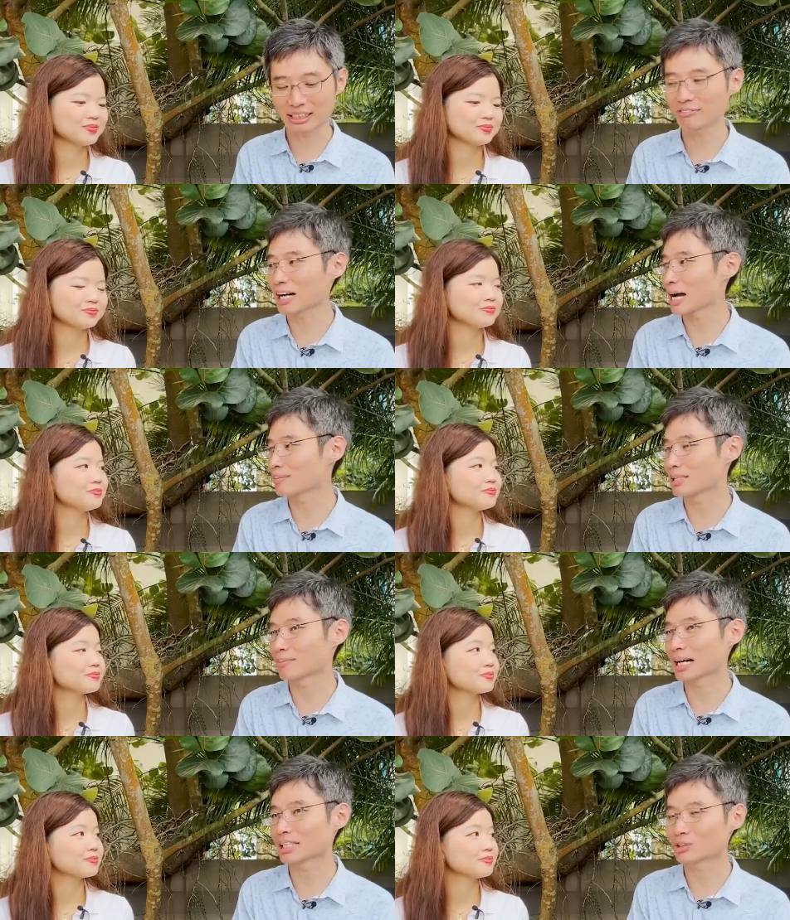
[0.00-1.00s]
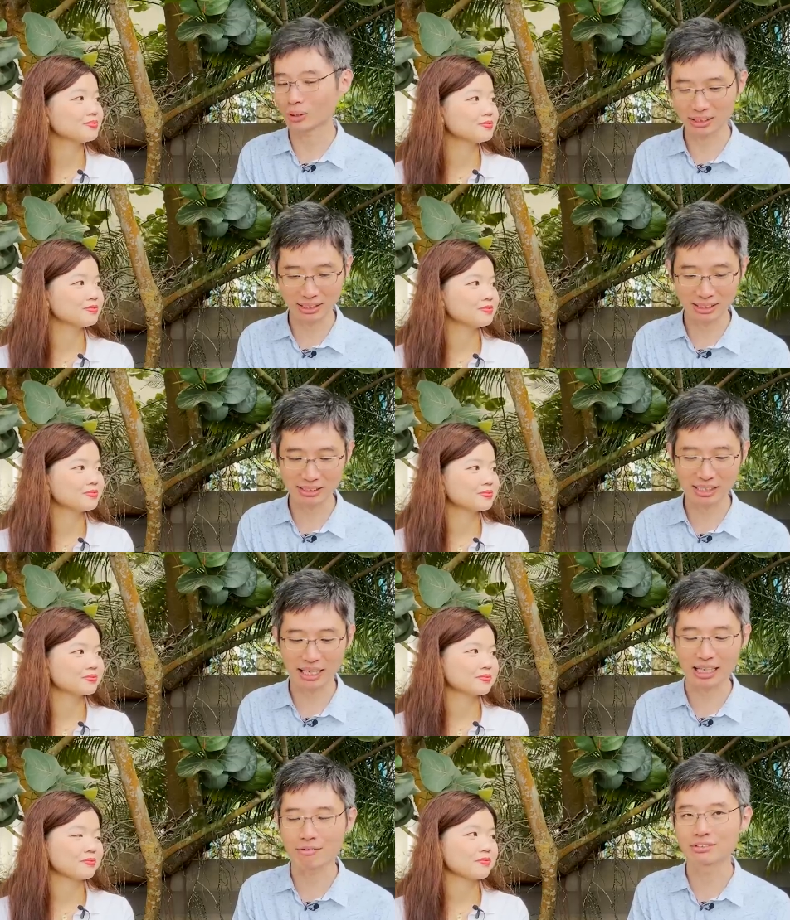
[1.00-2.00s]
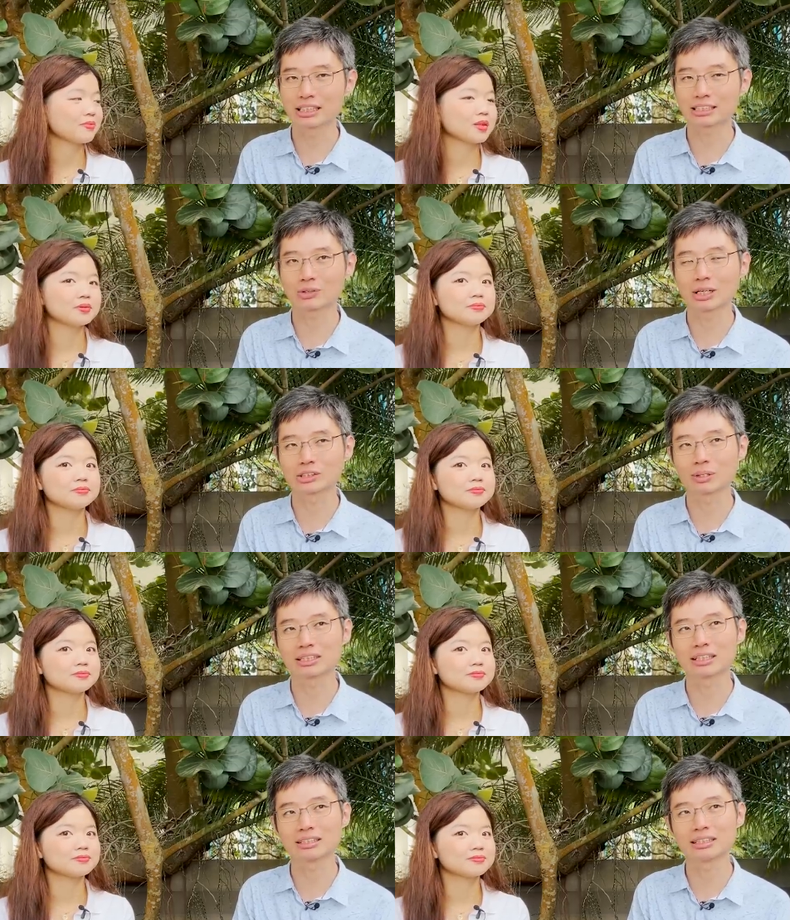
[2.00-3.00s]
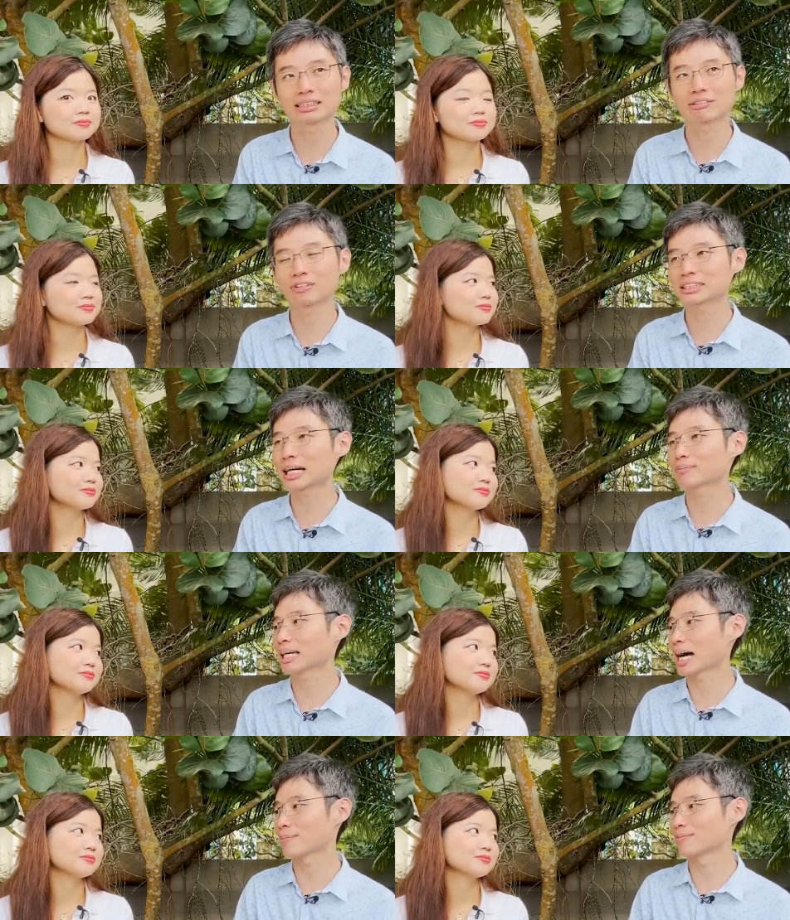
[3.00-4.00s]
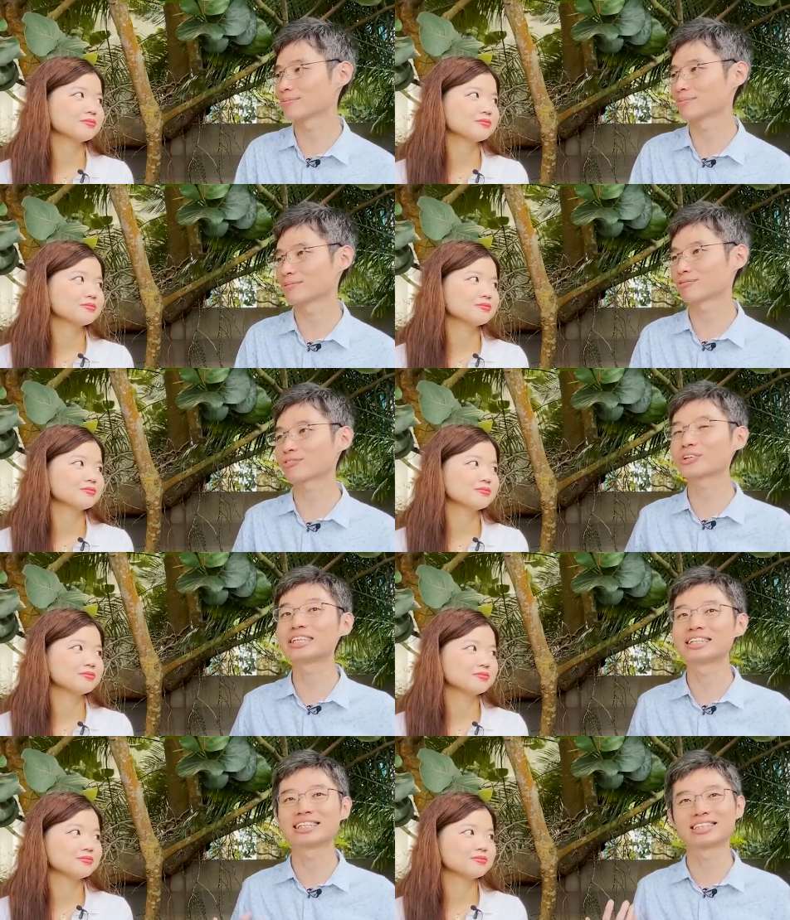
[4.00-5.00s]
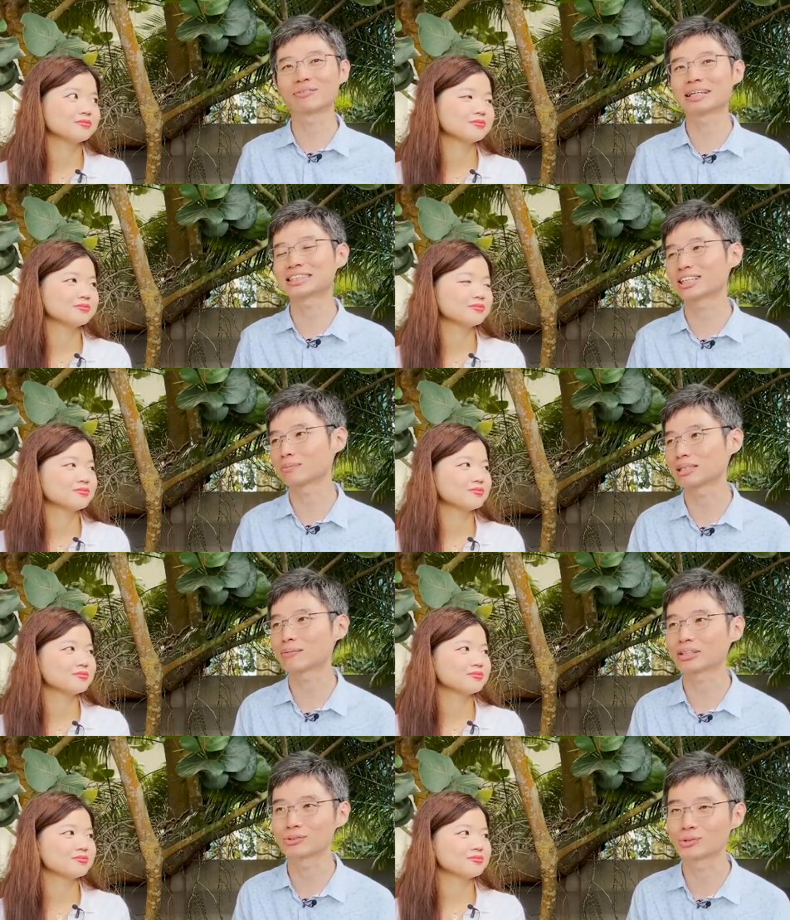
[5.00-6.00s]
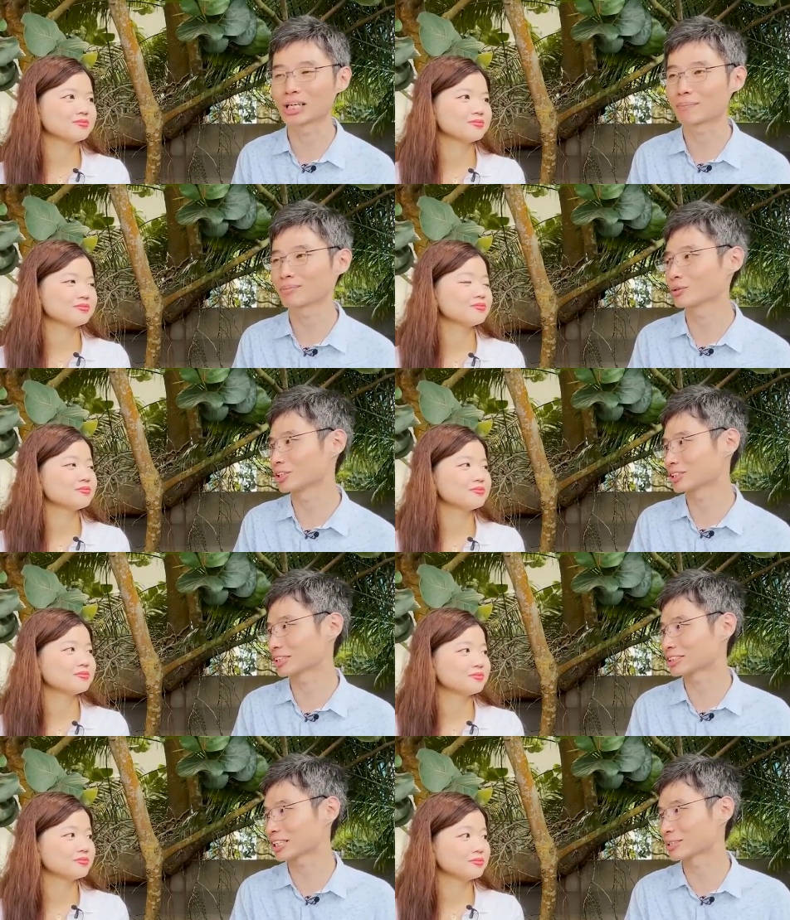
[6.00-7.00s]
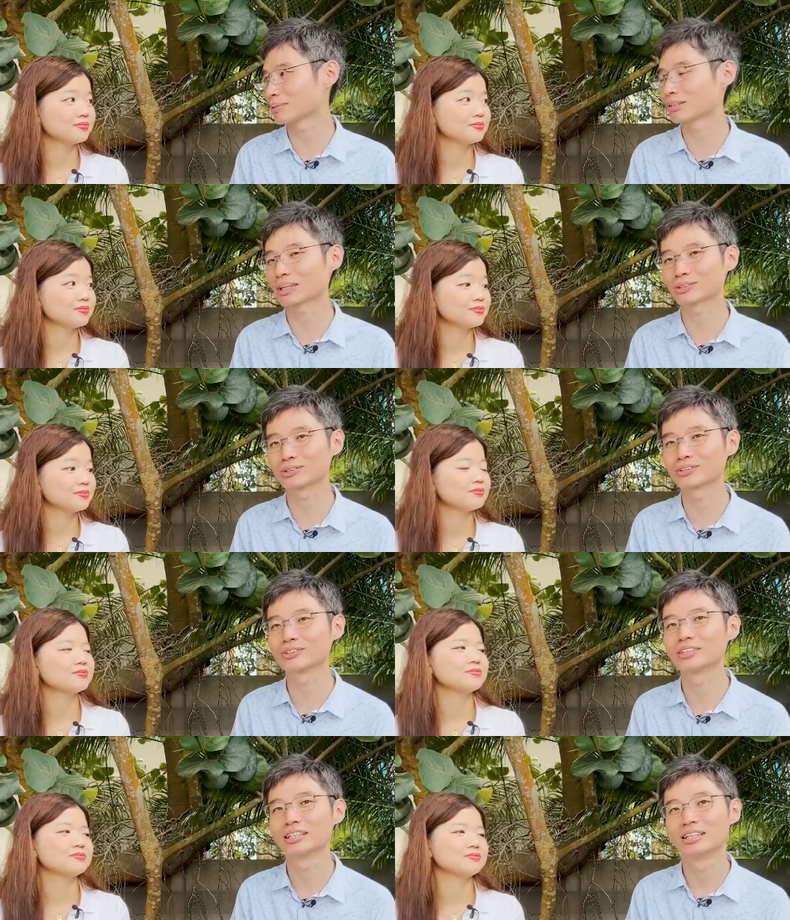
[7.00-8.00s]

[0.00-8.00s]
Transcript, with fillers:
Speaker 1: if I'm in my 20s and I've just graduated, it's the first time that I'm free. No one is telling me what to do. Like, no teacher's telling me what to do.